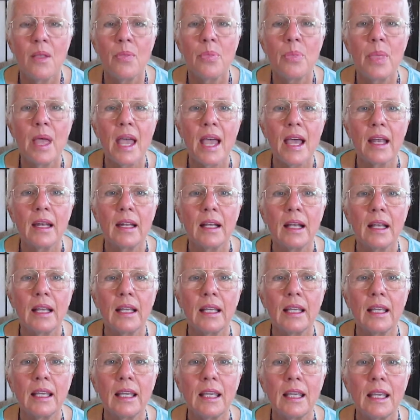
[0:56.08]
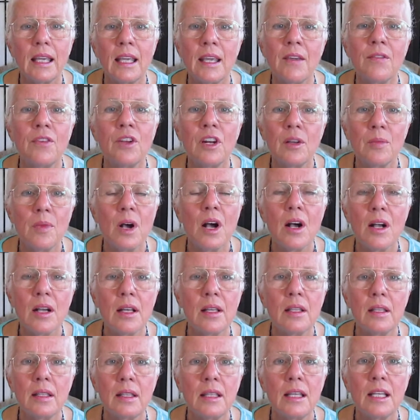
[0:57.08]
that even
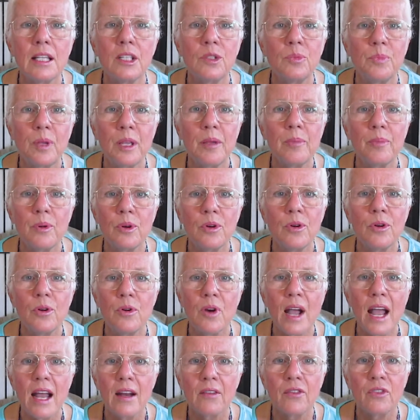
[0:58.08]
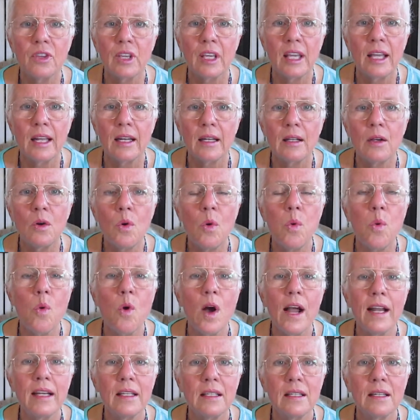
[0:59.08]
among these people who advocate
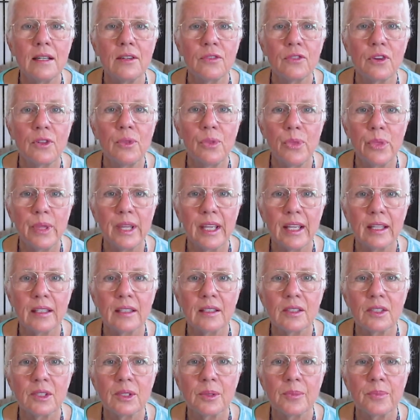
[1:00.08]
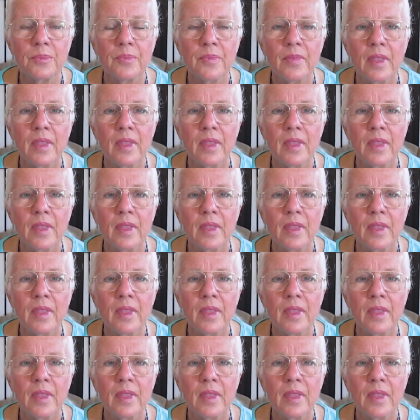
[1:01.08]
quite different things,